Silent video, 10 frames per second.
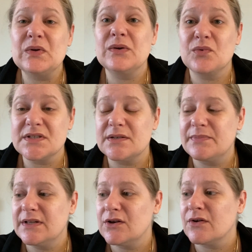it will still
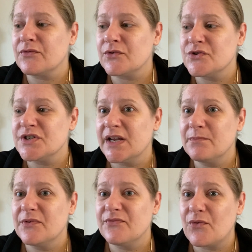be a lot of crocheting
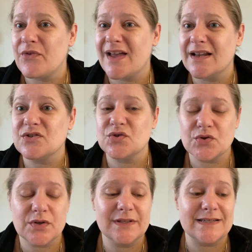before that tutorial